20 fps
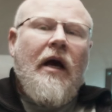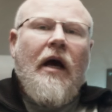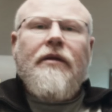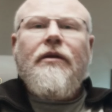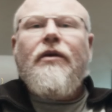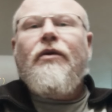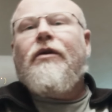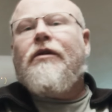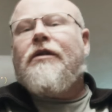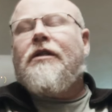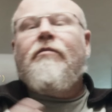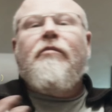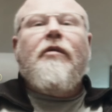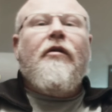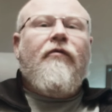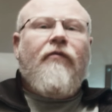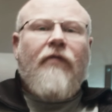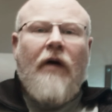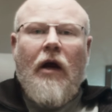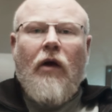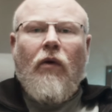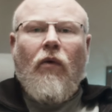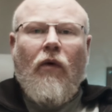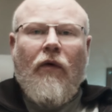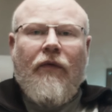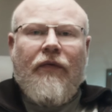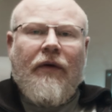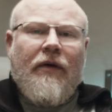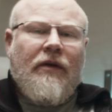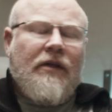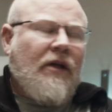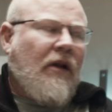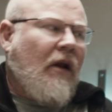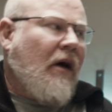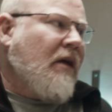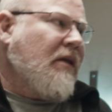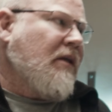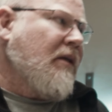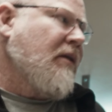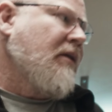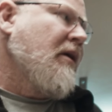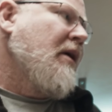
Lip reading: and then you can simply fire off those classes.